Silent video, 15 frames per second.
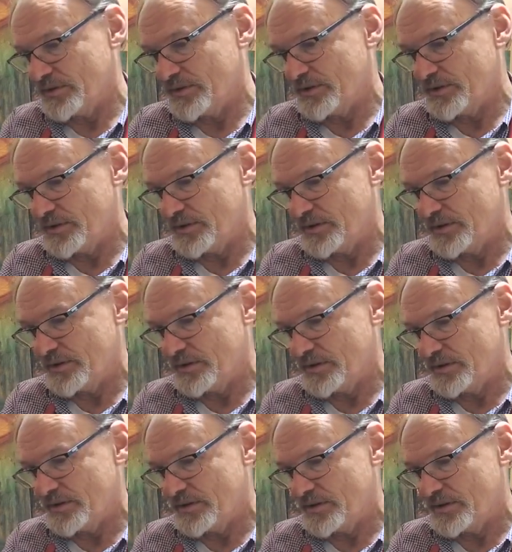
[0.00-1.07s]

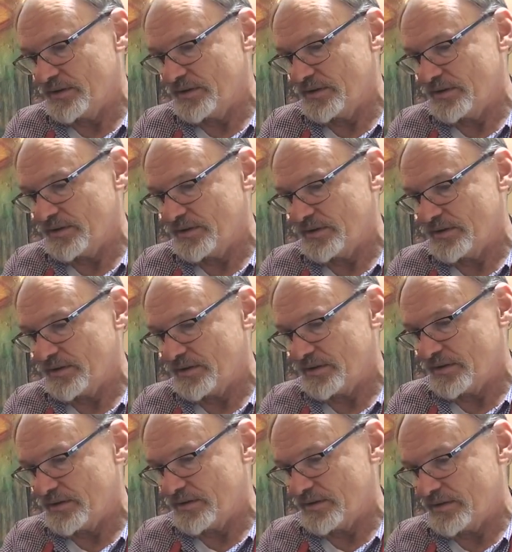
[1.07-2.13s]

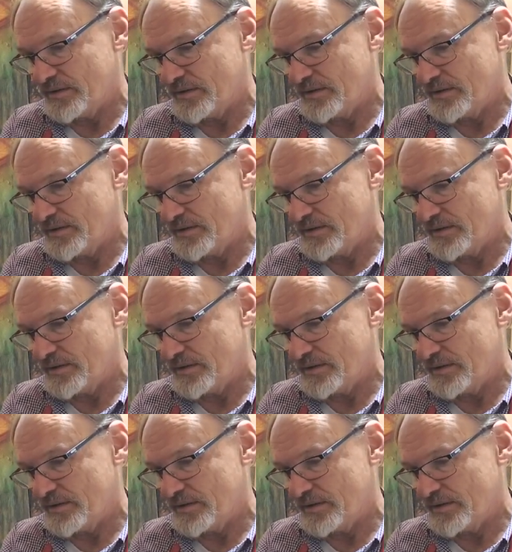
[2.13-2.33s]
Nobody speaks.